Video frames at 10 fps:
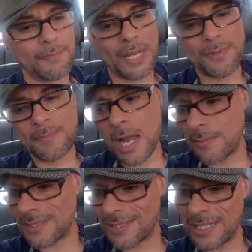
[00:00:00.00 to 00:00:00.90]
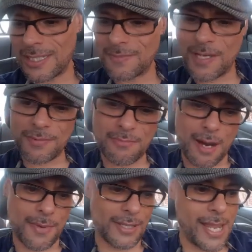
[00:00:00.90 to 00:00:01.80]
And baby mama's this,
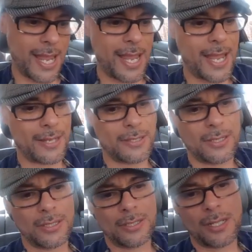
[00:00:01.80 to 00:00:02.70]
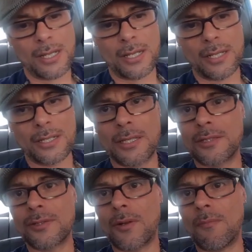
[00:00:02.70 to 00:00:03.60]
baby mama that.
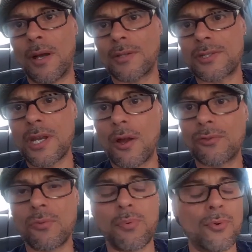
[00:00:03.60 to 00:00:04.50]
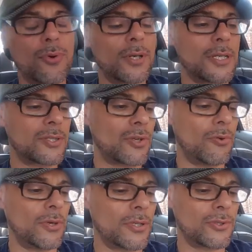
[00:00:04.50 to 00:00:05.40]
It's all about the child support
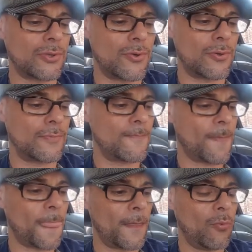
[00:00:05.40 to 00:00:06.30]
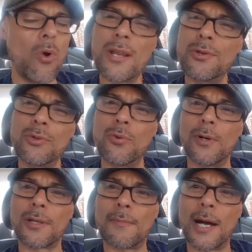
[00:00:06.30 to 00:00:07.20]
and so on and so on. What
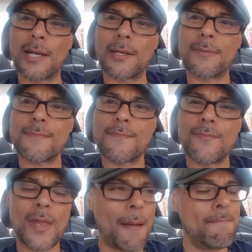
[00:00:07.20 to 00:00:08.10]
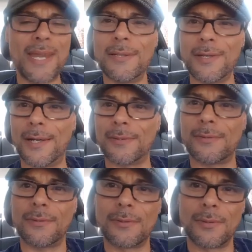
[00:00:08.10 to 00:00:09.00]
are you doing about it? I've
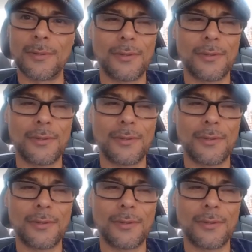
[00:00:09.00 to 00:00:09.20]
been there.